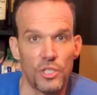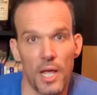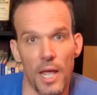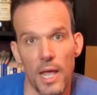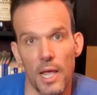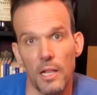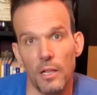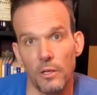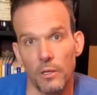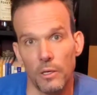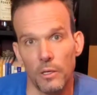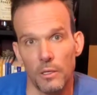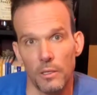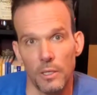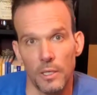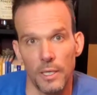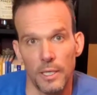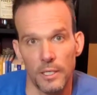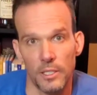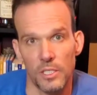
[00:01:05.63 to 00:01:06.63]
Taylor
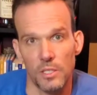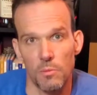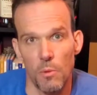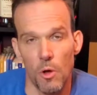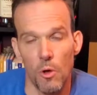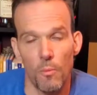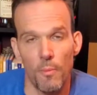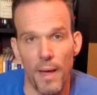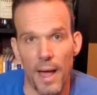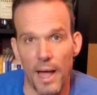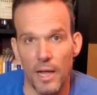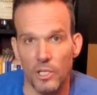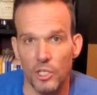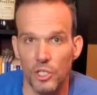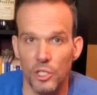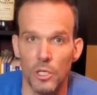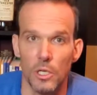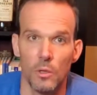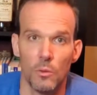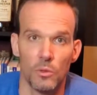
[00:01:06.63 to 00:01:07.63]
uh, Small
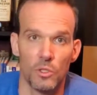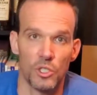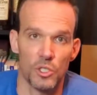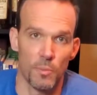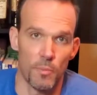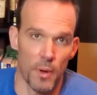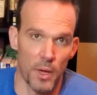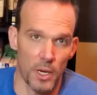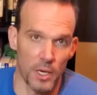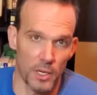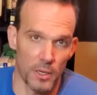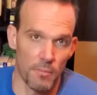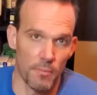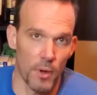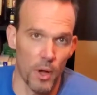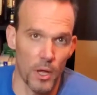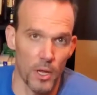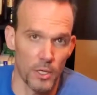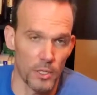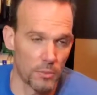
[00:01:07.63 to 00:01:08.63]
Batch, which is a bottled in
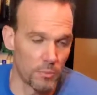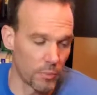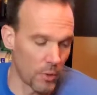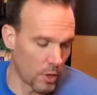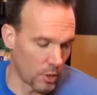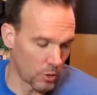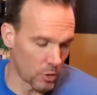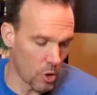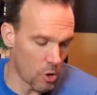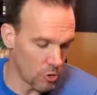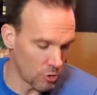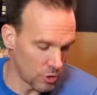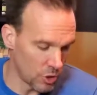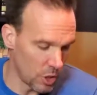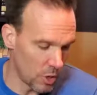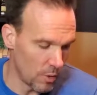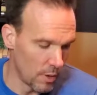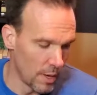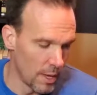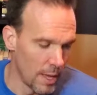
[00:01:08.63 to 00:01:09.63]
bond product
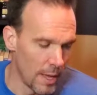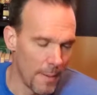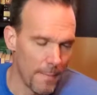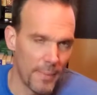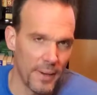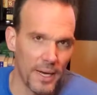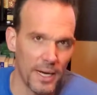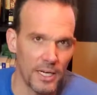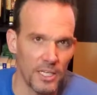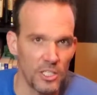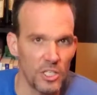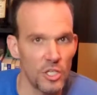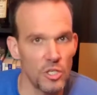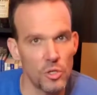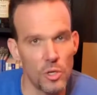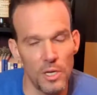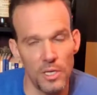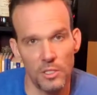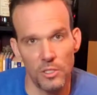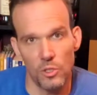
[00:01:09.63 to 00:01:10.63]
also. But I
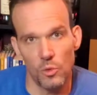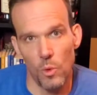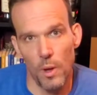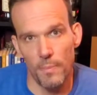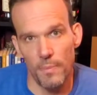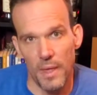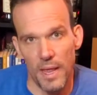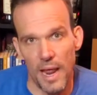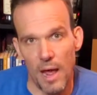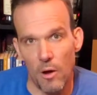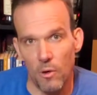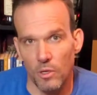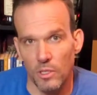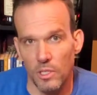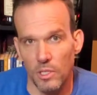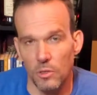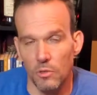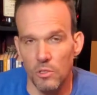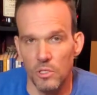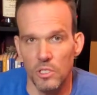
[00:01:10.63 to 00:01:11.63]
decided to swap that out
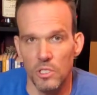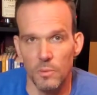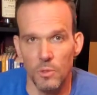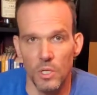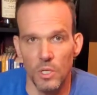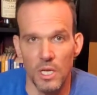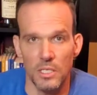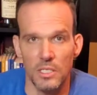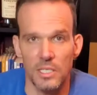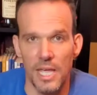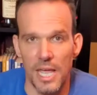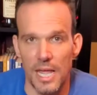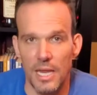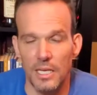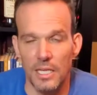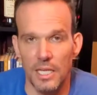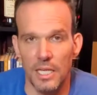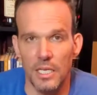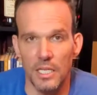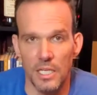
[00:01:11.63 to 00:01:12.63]
because I know that some of you guys
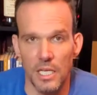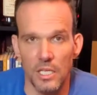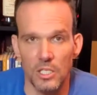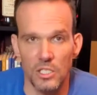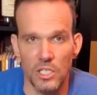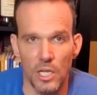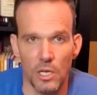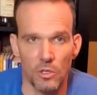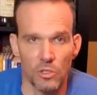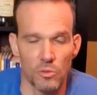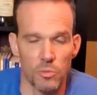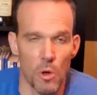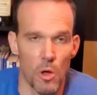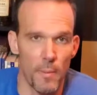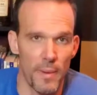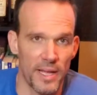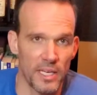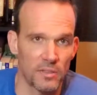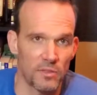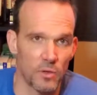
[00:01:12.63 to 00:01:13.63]
can't get E.H. Taylor
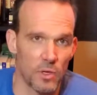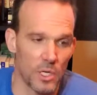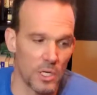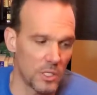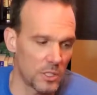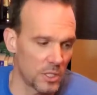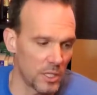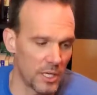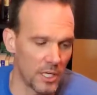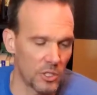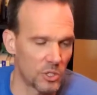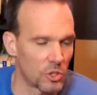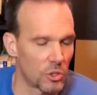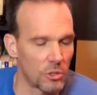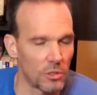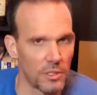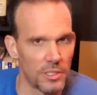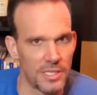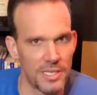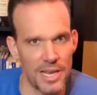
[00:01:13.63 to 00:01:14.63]
Small Batch very easily, and it
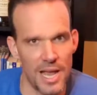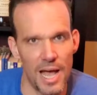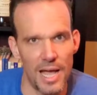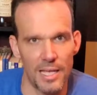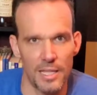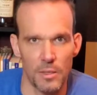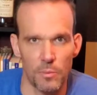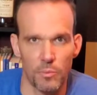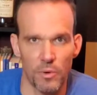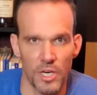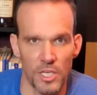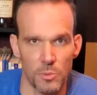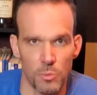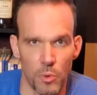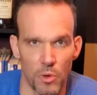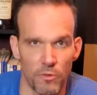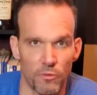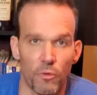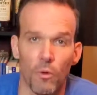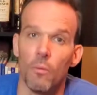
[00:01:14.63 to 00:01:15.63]
certainly is not in the price
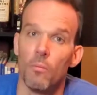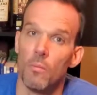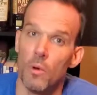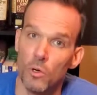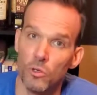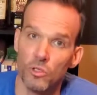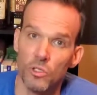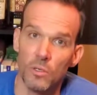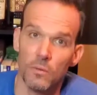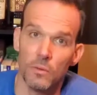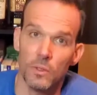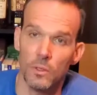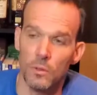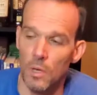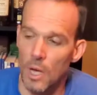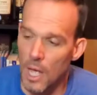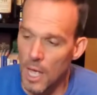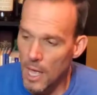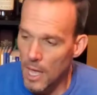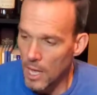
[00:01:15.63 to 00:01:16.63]
point for most of
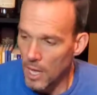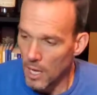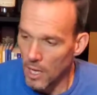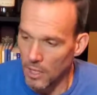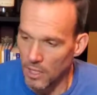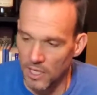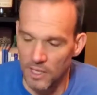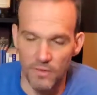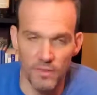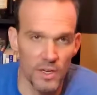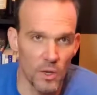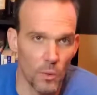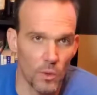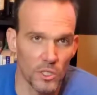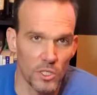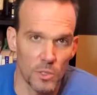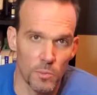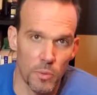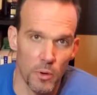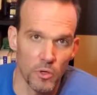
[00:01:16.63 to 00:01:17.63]
you, uh, even at
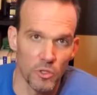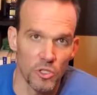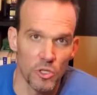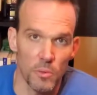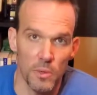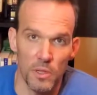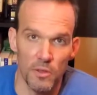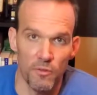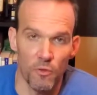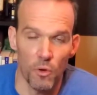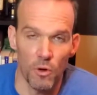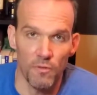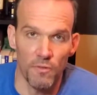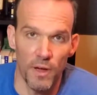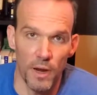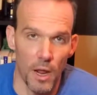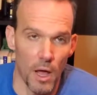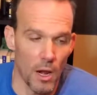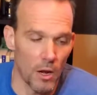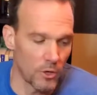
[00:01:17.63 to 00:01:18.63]
what it's supposed to be, the
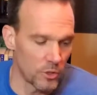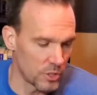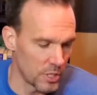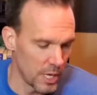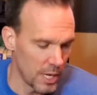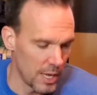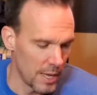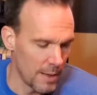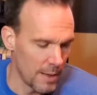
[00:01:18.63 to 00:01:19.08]
$45.